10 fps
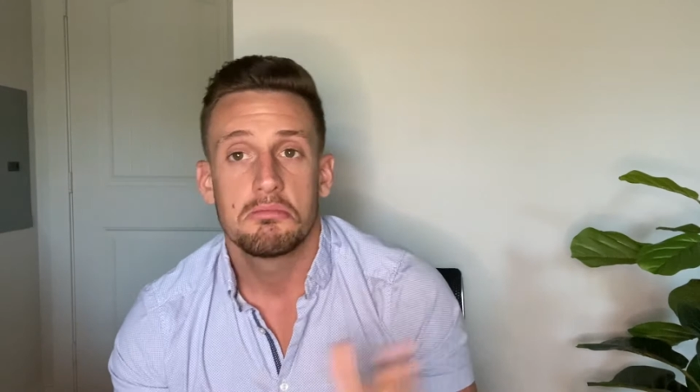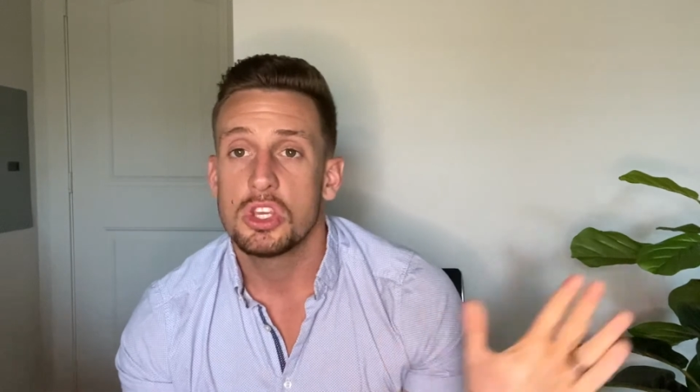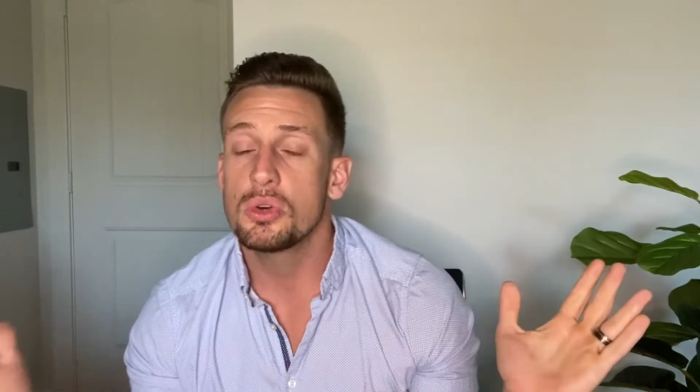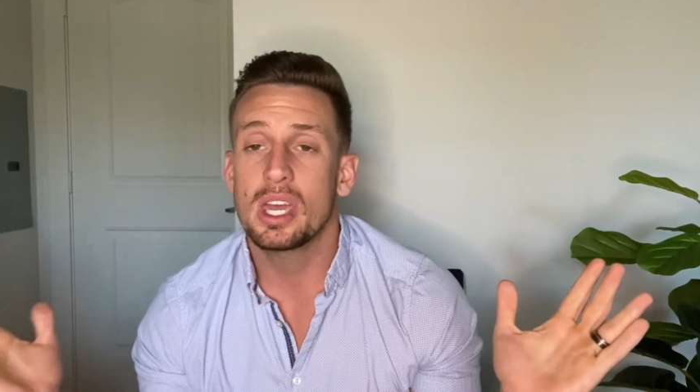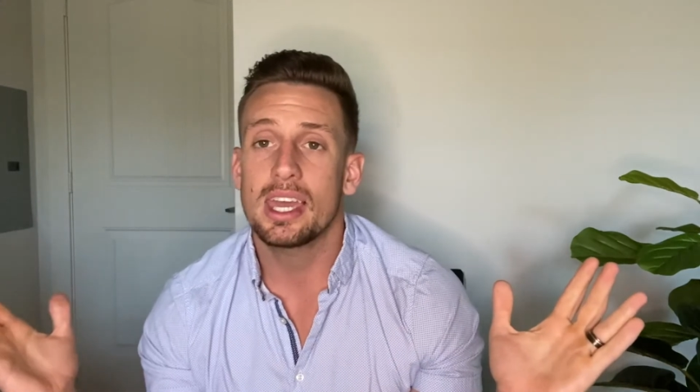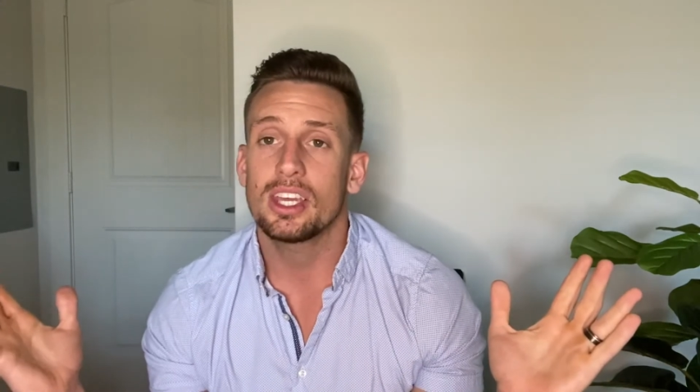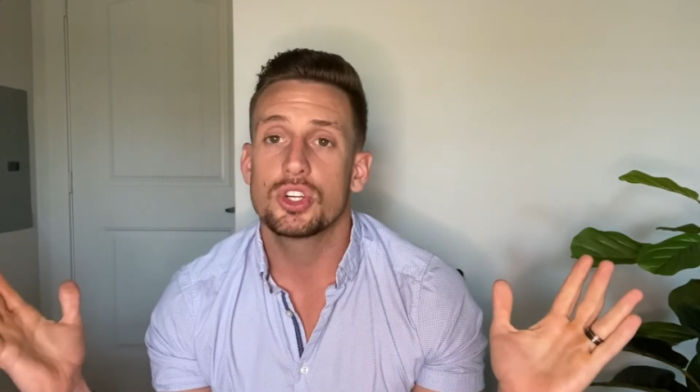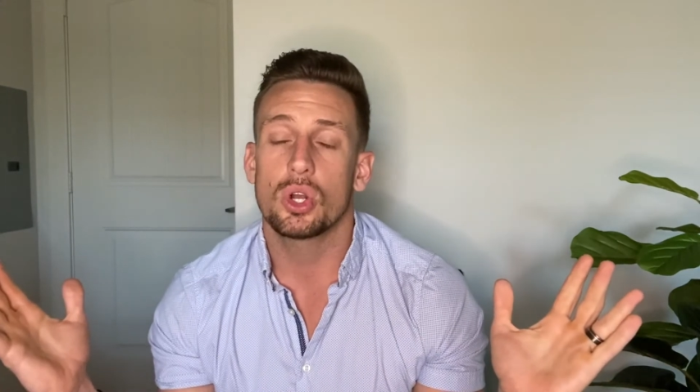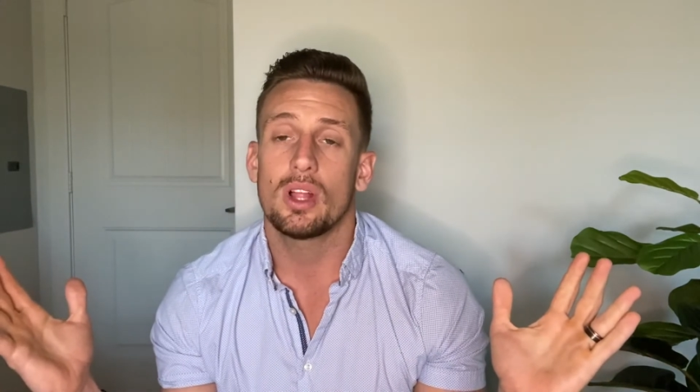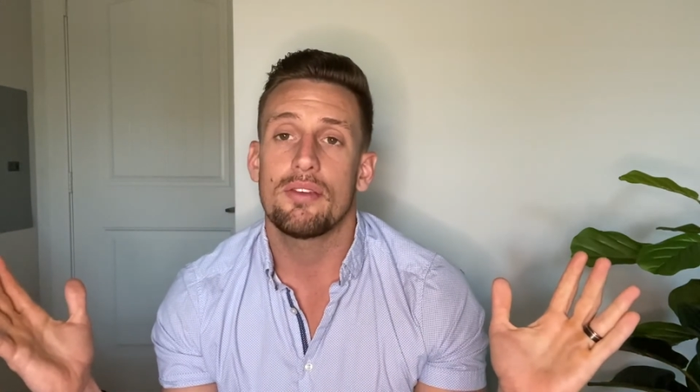You can't
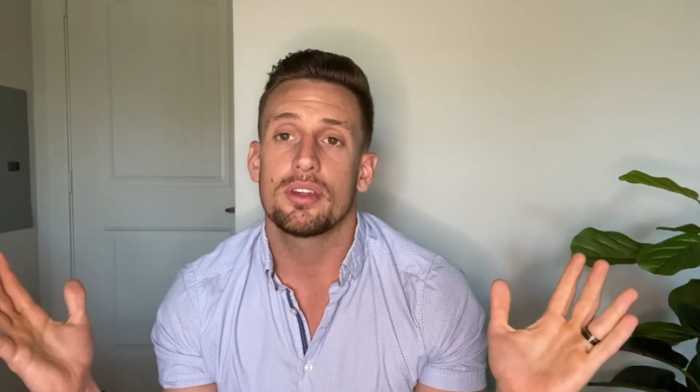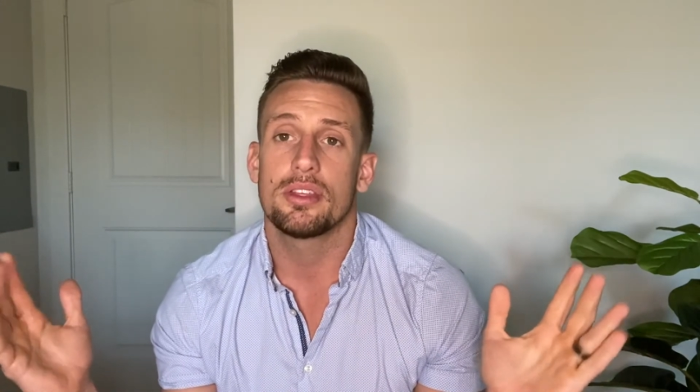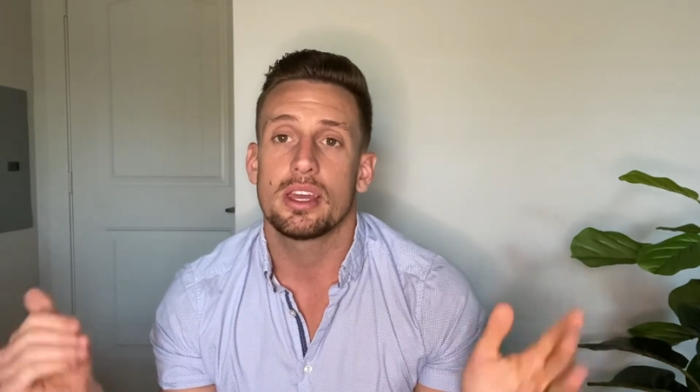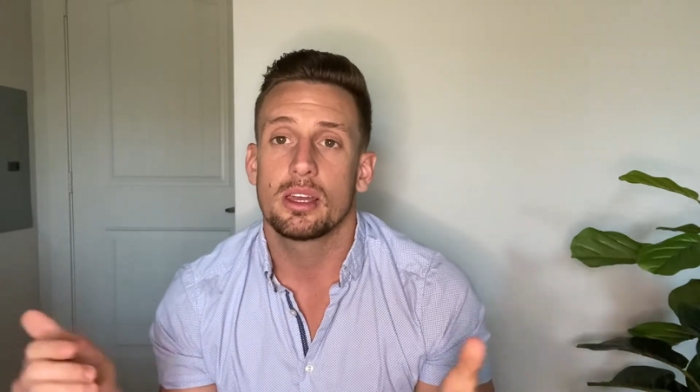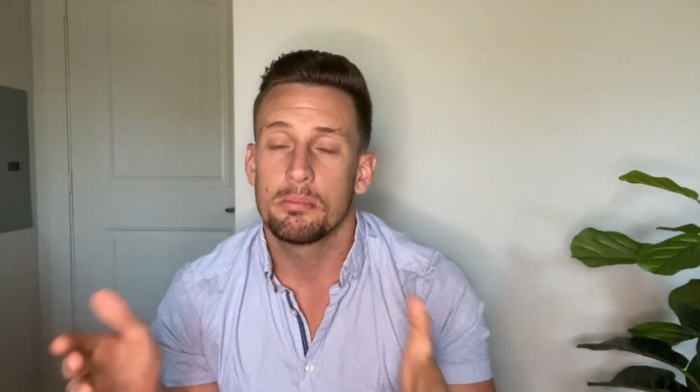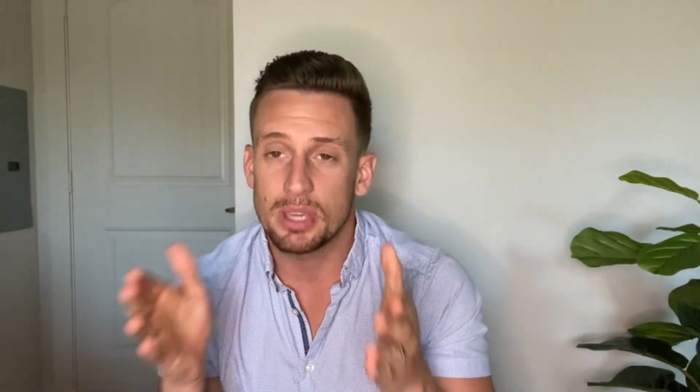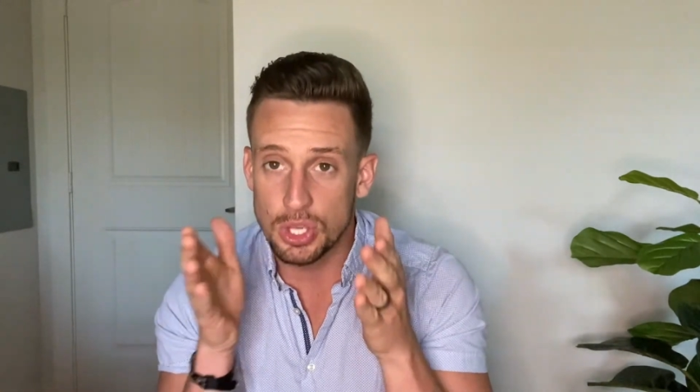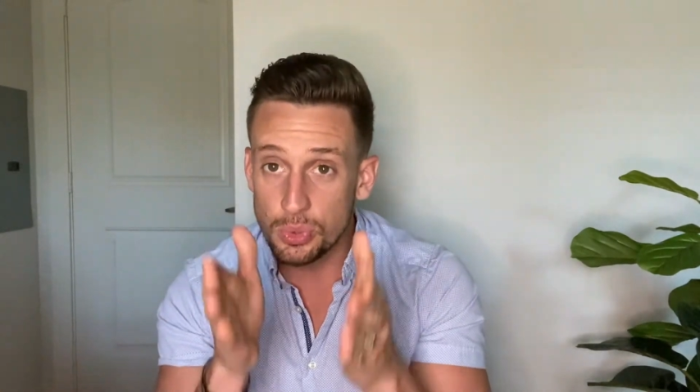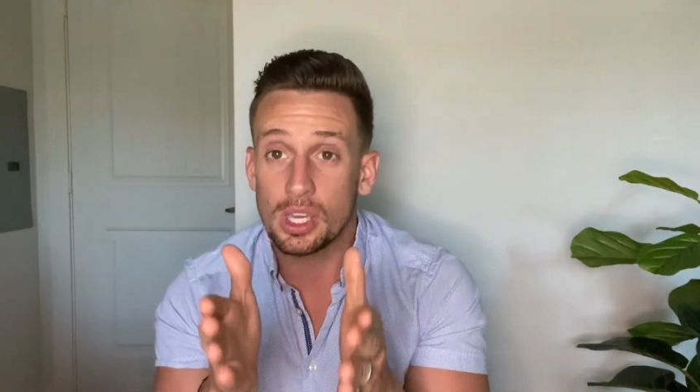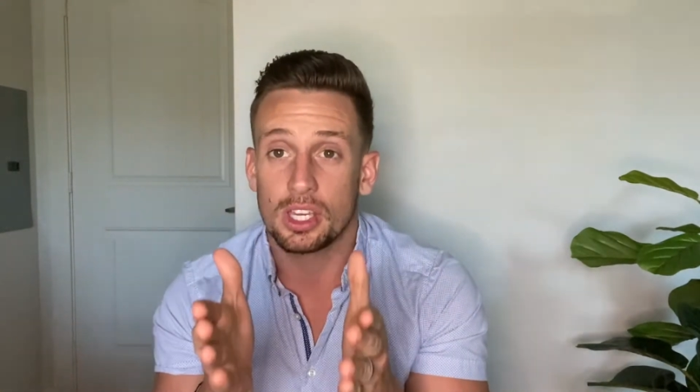control everything, but
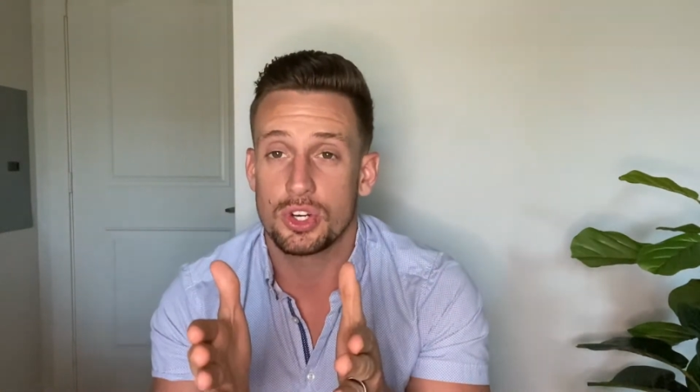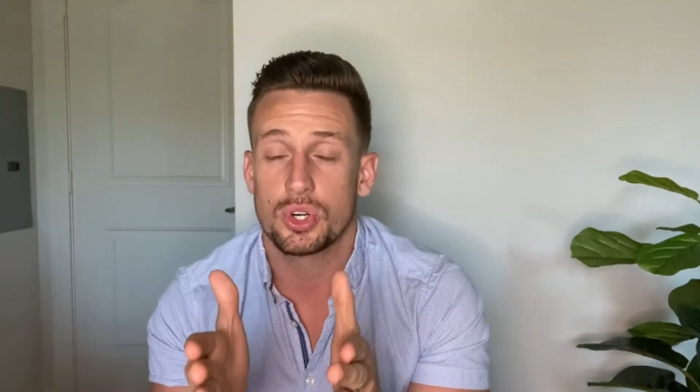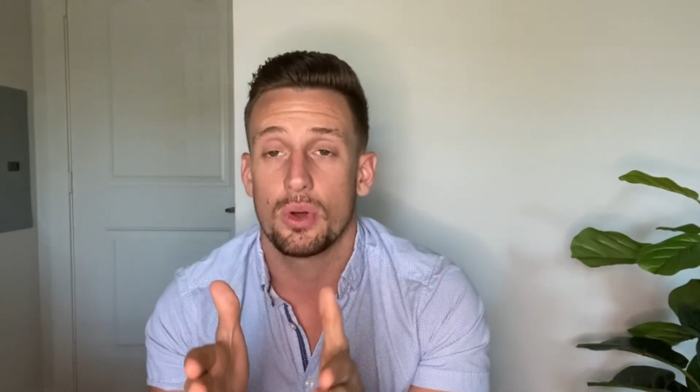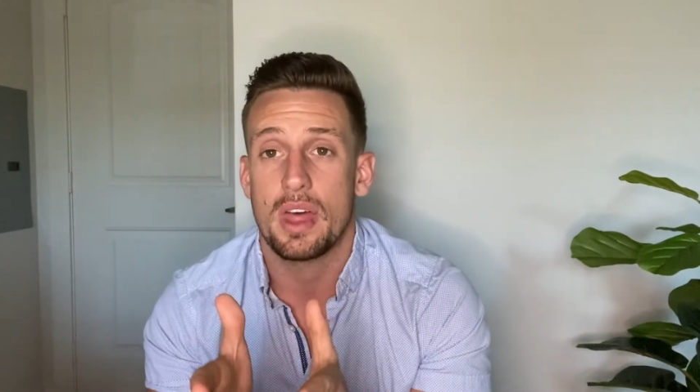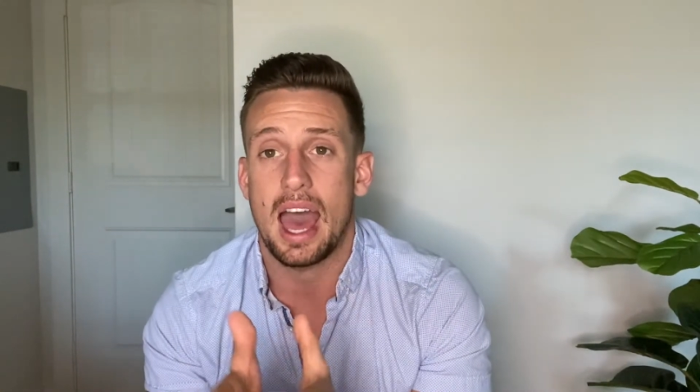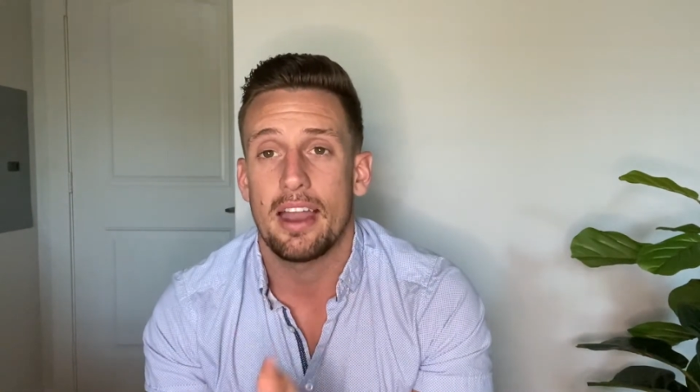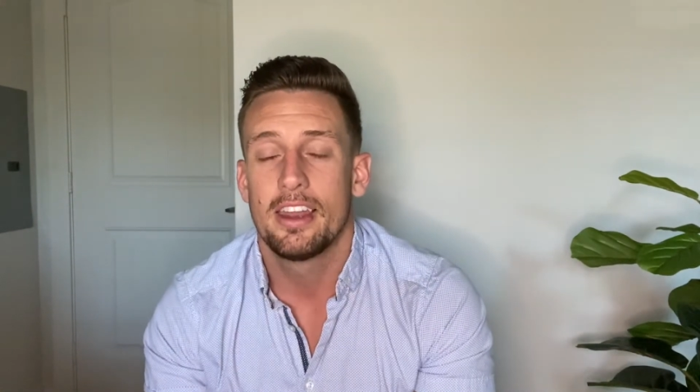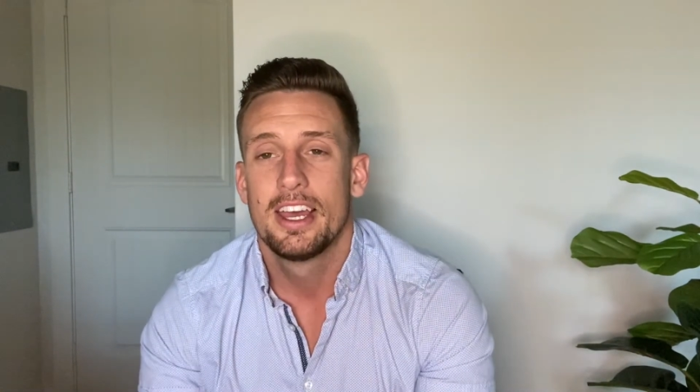you can control that.